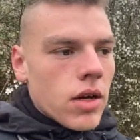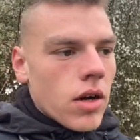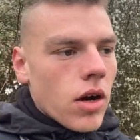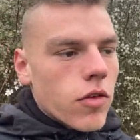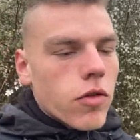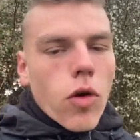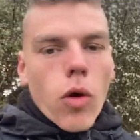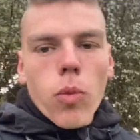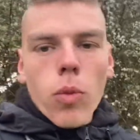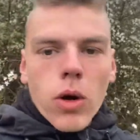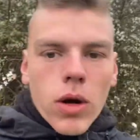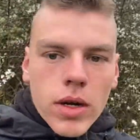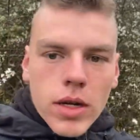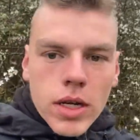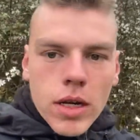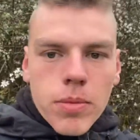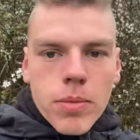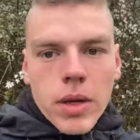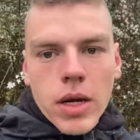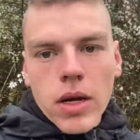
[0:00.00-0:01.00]
I've got work
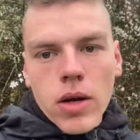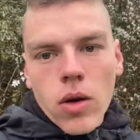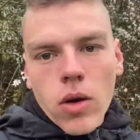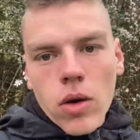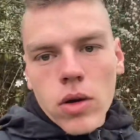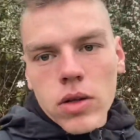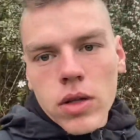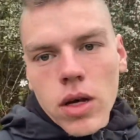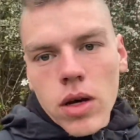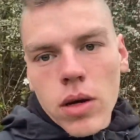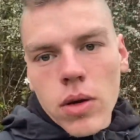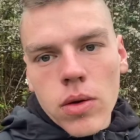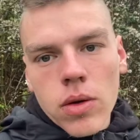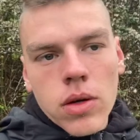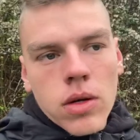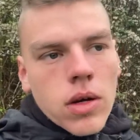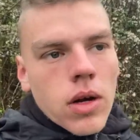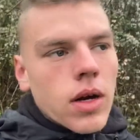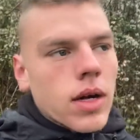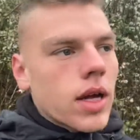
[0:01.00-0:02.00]
in a bit. Oh no,
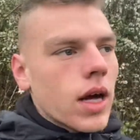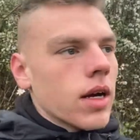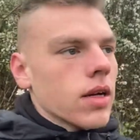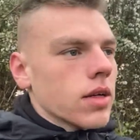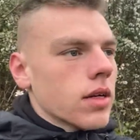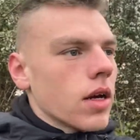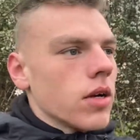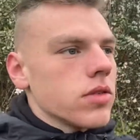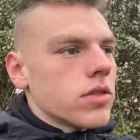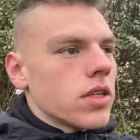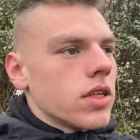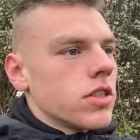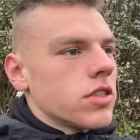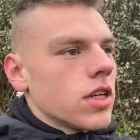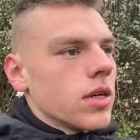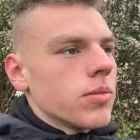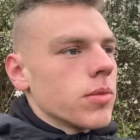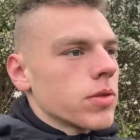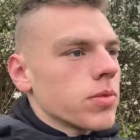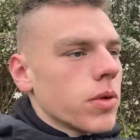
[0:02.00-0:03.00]
I can't go to the
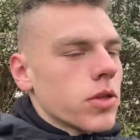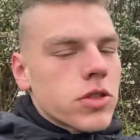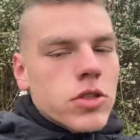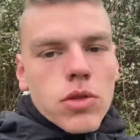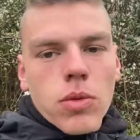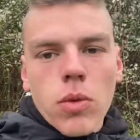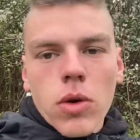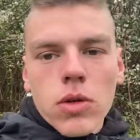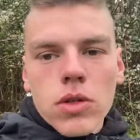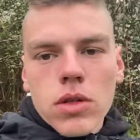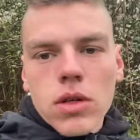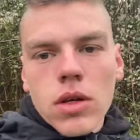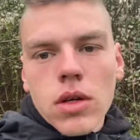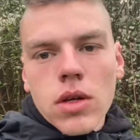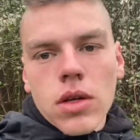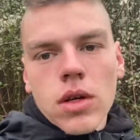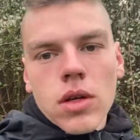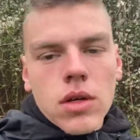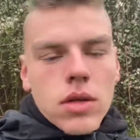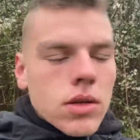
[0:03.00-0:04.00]
gym as much as I want.
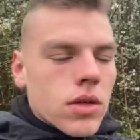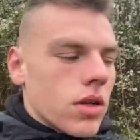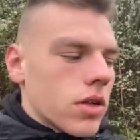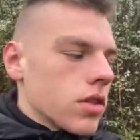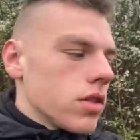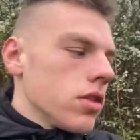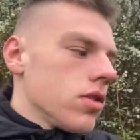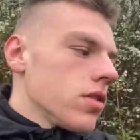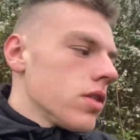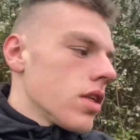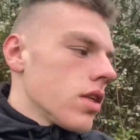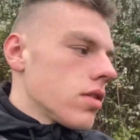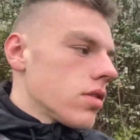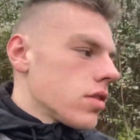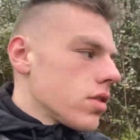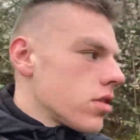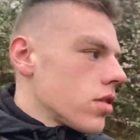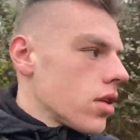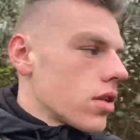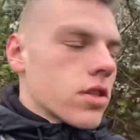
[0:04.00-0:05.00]
I can use it
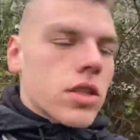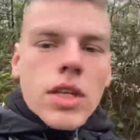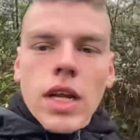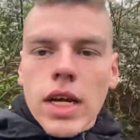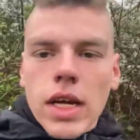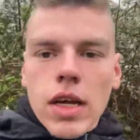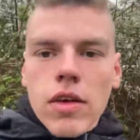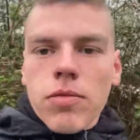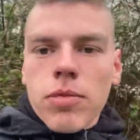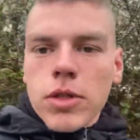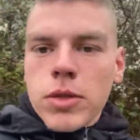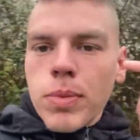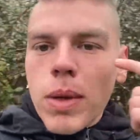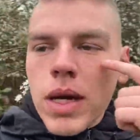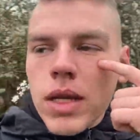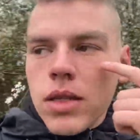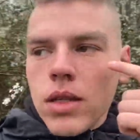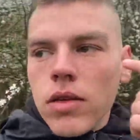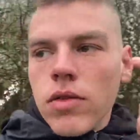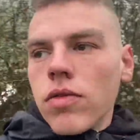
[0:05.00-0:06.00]
to such a negative
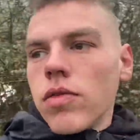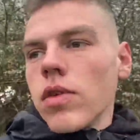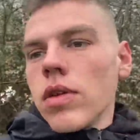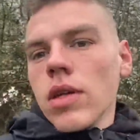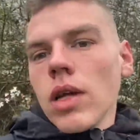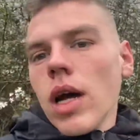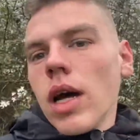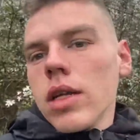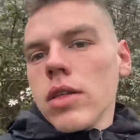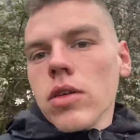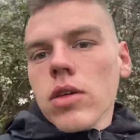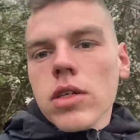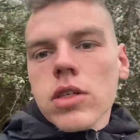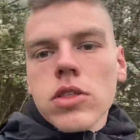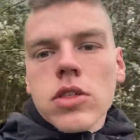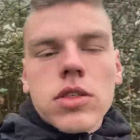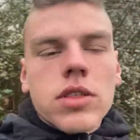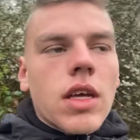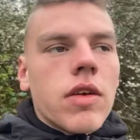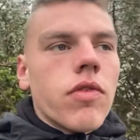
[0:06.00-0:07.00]
perspective and I can
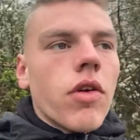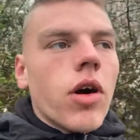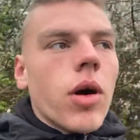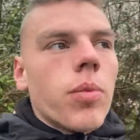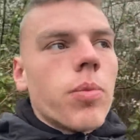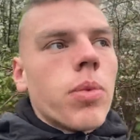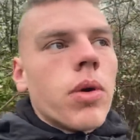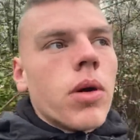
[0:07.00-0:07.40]
just give up.